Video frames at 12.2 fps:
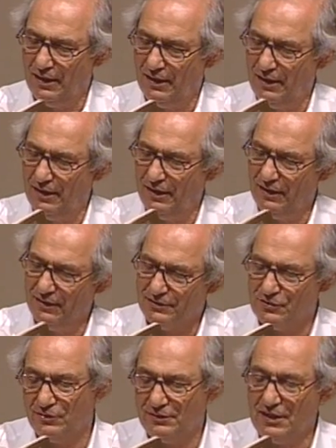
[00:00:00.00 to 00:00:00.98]
Uh,
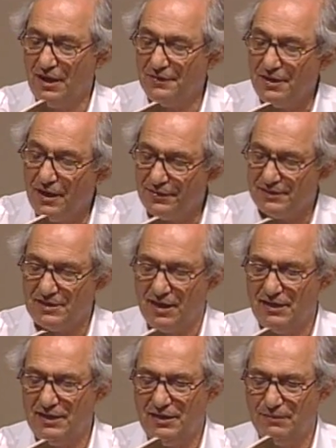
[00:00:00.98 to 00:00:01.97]
certainty on the other
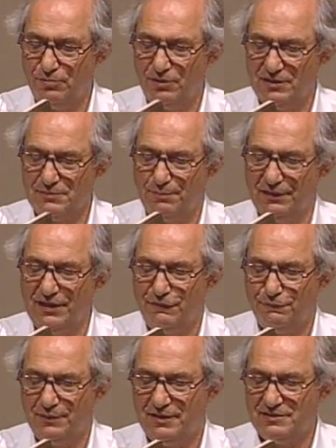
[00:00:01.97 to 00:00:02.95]
side he can put his
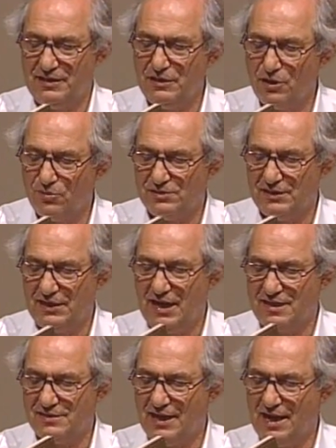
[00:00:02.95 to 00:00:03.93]
belief, because he knows that he
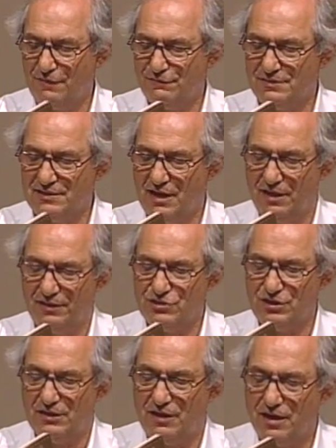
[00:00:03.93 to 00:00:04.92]
has to have his
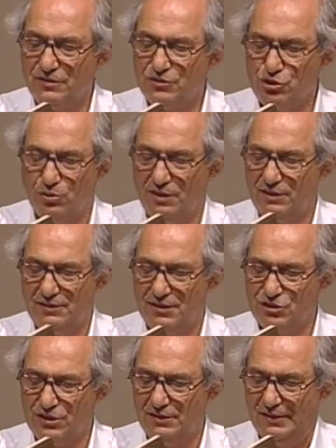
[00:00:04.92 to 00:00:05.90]
knowledge in an unsure
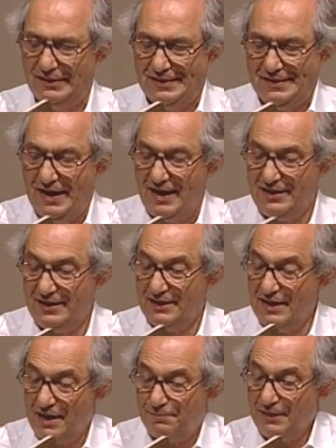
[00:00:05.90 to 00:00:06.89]
condition, and he
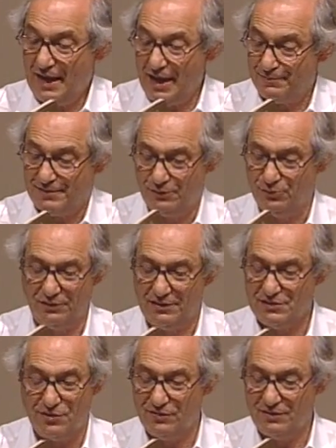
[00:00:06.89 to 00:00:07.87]
cannot be absolutely
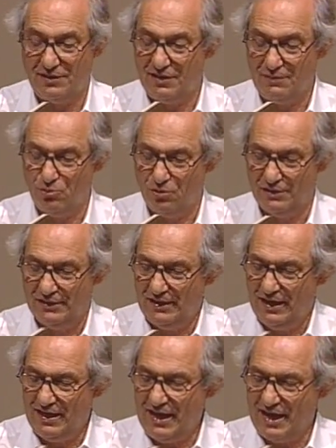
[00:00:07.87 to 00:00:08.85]
certain anymore.
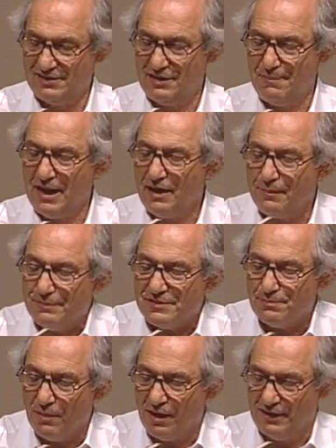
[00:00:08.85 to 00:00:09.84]
He has to make up his
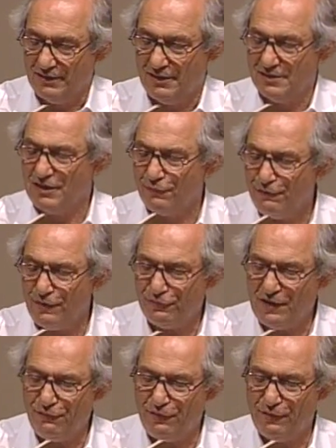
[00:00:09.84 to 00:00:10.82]
mind. Is it
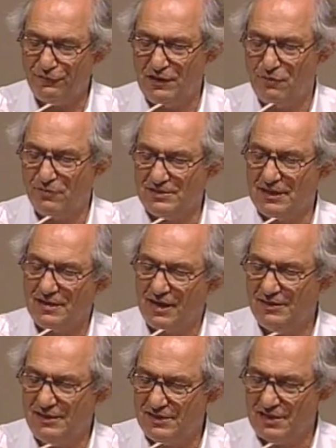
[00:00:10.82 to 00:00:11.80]
fifty fifty or is it
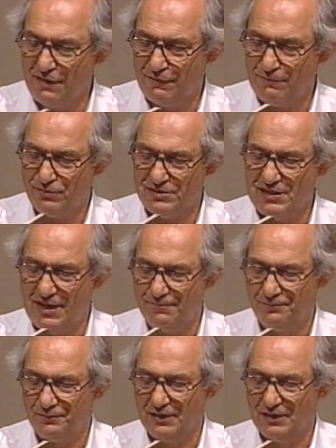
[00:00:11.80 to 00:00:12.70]
ninety-seven percent?